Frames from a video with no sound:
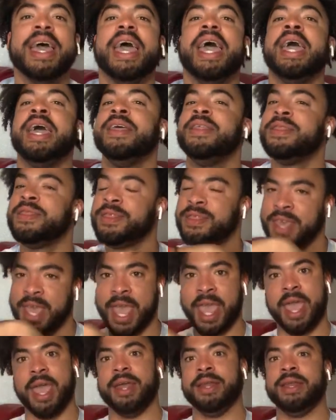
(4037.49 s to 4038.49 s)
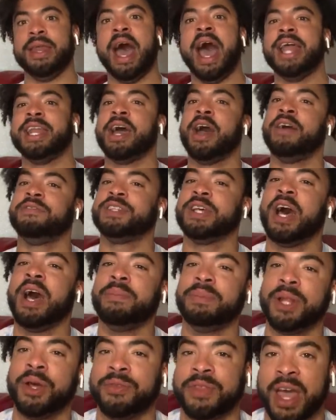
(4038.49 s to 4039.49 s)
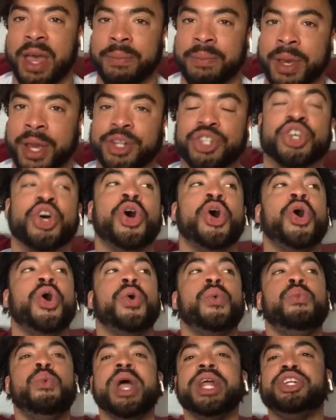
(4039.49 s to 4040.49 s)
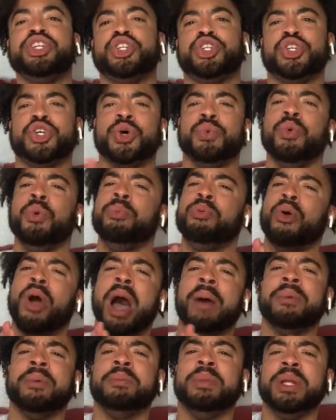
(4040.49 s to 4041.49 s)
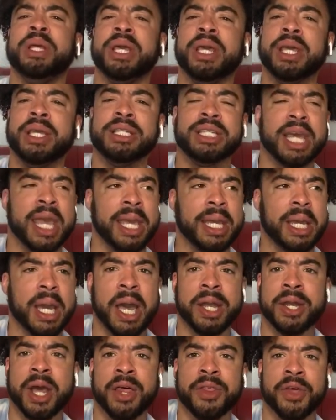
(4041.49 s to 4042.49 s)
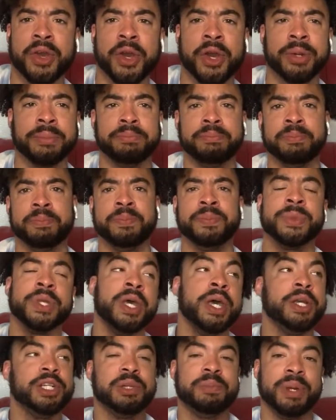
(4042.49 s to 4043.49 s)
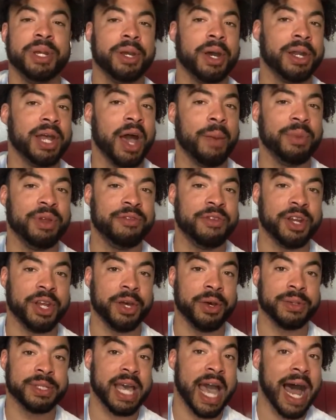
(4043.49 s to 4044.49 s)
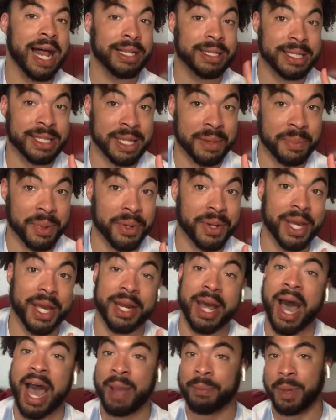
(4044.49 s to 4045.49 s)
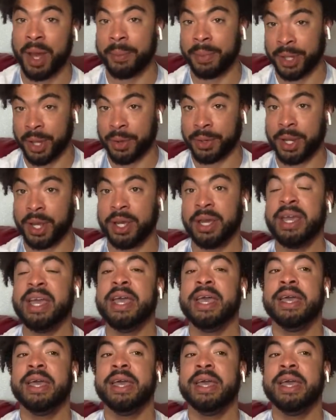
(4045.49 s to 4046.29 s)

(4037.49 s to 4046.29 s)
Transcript: And then I now have to upload that bitch, which will probably take another, depending on how many videos Alex is uploading and I'm uploading,